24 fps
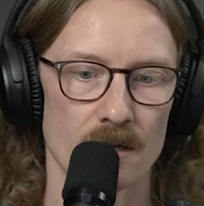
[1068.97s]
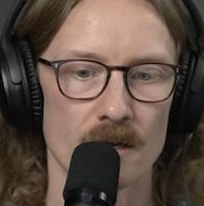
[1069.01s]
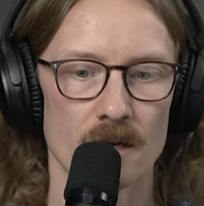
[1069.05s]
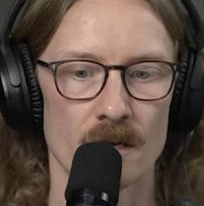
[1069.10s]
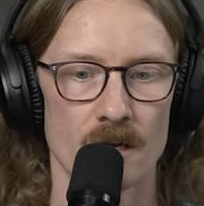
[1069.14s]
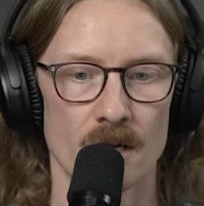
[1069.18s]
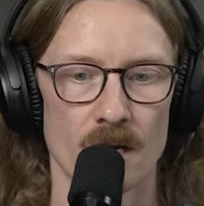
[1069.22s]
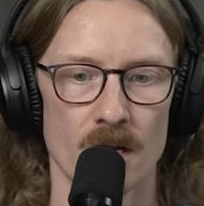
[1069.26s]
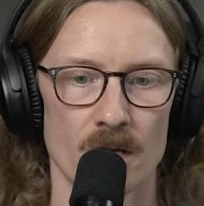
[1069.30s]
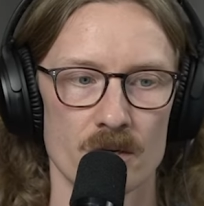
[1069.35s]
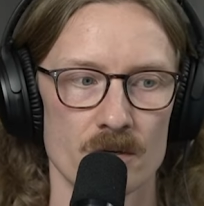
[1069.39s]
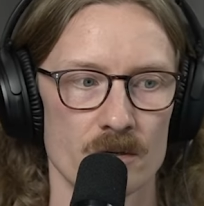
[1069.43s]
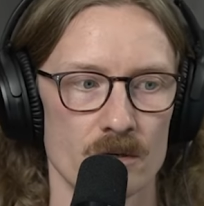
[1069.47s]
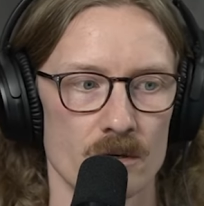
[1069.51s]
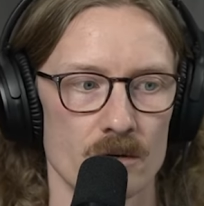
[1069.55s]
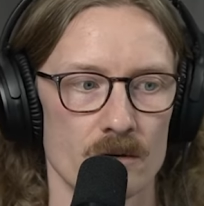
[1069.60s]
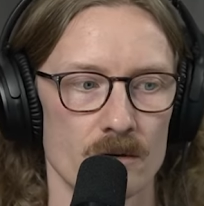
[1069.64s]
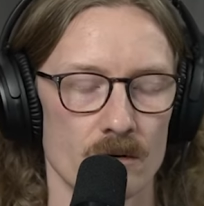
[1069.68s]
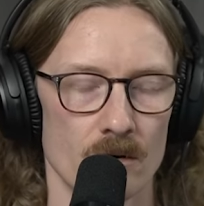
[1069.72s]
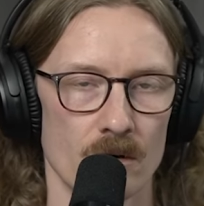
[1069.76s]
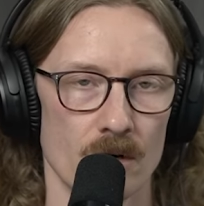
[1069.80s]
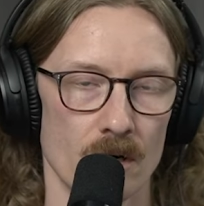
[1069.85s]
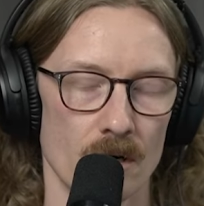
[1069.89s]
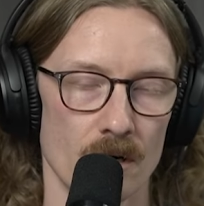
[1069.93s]
Nitro
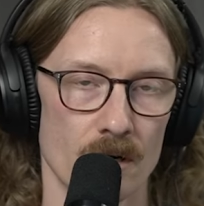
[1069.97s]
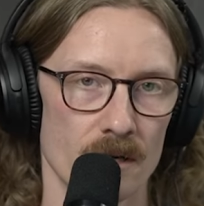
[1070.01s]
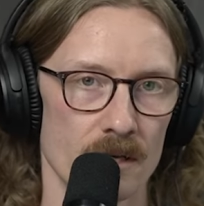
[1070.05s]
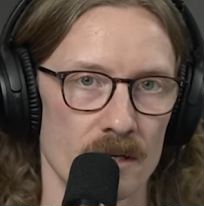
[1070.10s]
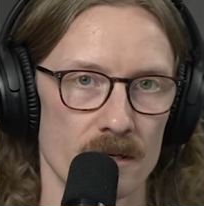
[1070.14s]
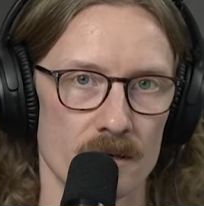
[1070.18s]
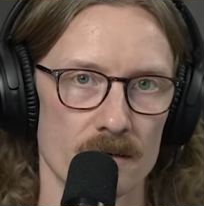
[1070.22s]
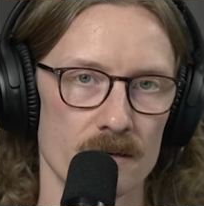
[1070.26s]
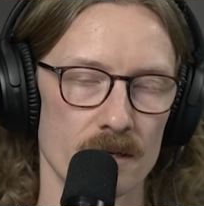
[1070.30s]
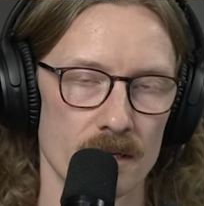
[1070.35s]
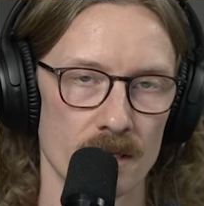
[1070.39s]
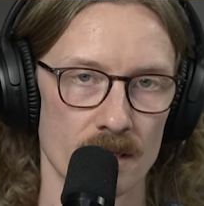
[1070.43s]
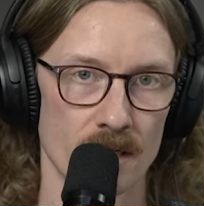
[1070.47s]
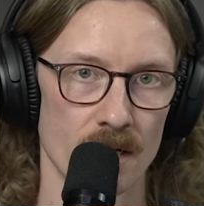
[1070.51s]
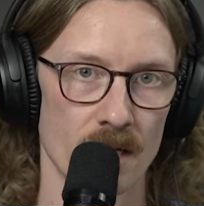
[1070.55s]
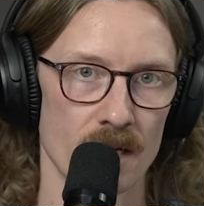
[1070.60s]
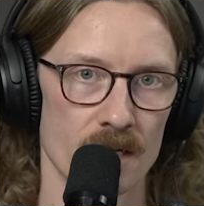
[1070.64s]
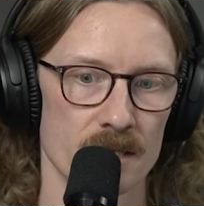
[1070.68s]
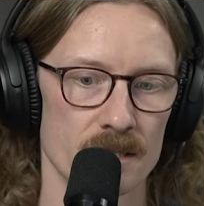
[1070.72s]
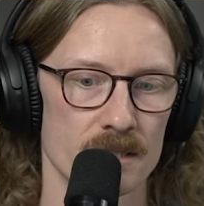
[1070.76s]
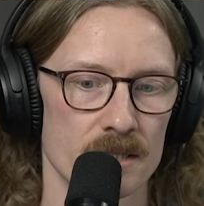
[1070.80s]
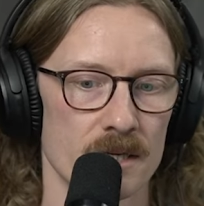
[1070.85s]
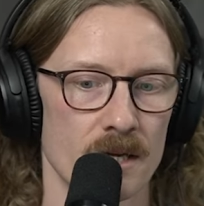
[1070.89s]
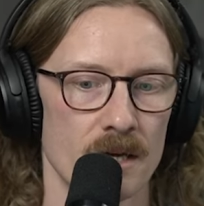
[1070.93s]
or in
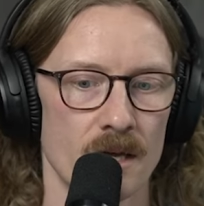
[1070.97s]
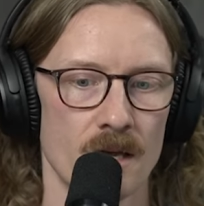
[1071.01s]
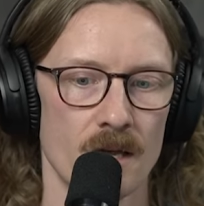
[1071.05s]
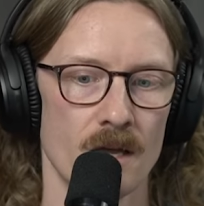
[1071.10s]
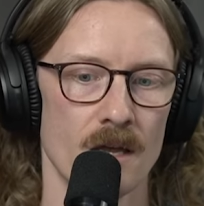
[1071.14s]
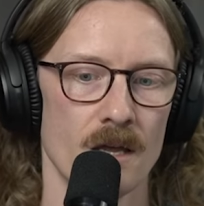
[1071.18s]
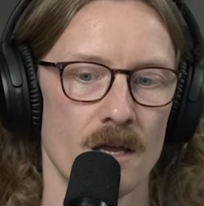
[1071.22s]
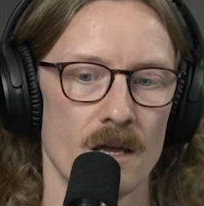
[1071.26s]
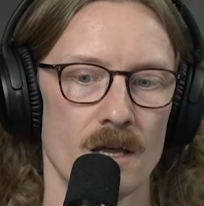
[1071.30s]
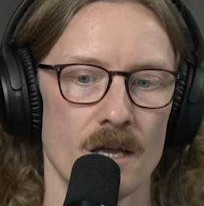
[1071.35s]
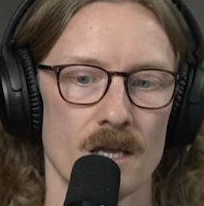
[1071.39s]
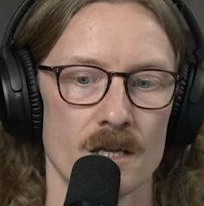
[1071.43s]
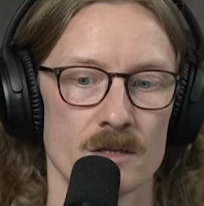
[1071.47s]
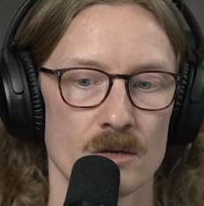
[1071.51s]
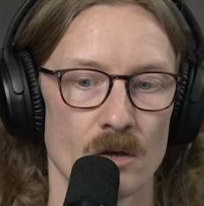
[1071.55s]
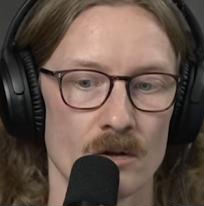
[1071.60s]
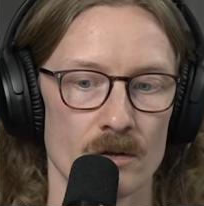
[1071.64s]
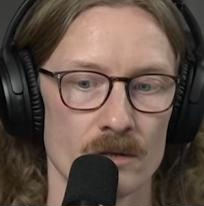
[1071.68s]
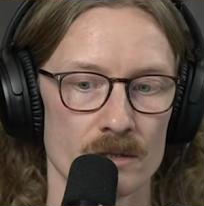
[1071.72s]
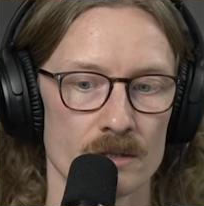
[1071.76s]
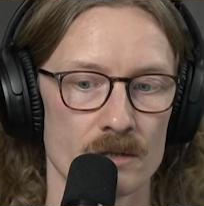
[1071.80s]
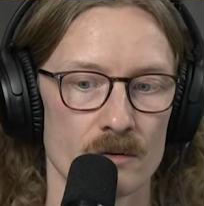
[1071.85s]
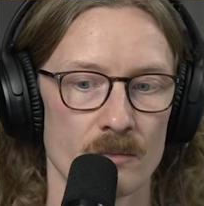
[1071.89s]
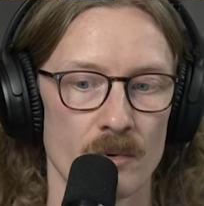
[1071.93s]
Nuxt is
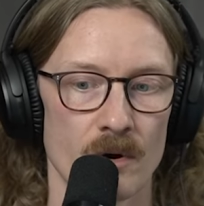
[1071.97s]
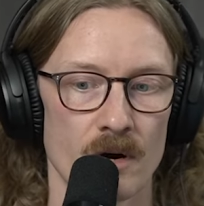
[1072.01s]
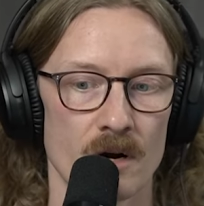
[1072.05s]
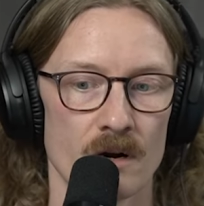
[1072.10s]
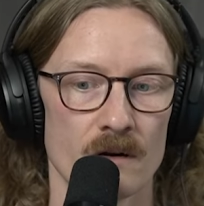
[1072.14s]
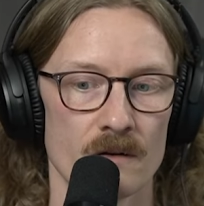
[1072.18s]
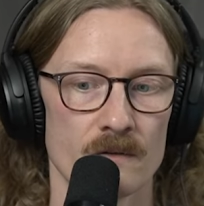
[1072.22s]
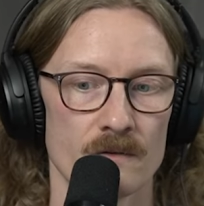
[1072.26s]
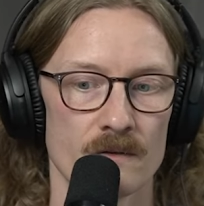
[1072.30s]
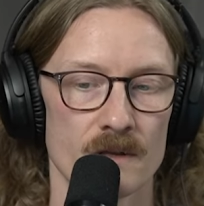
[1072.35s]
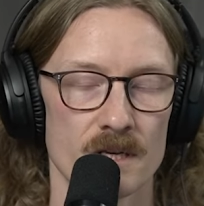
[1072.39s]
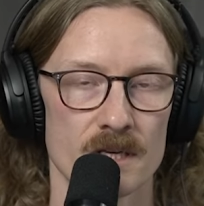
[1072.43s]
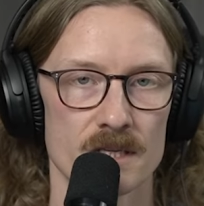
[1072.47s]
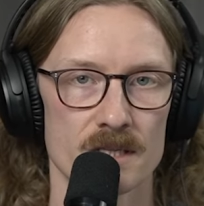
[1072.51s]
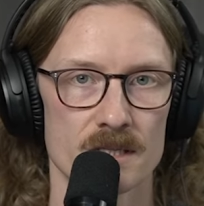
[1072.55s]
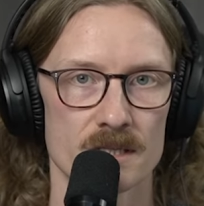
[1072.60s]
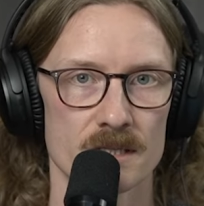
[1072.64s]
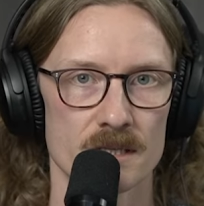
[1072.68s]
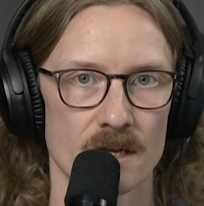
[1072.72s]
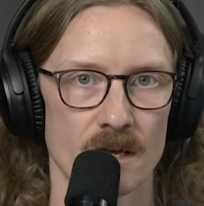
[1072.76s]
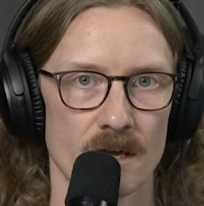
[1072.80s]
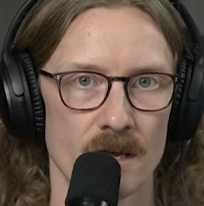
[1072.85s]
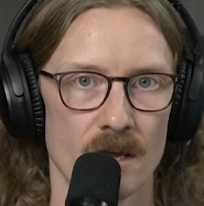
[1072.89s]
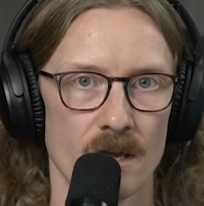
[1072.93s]
also part of this,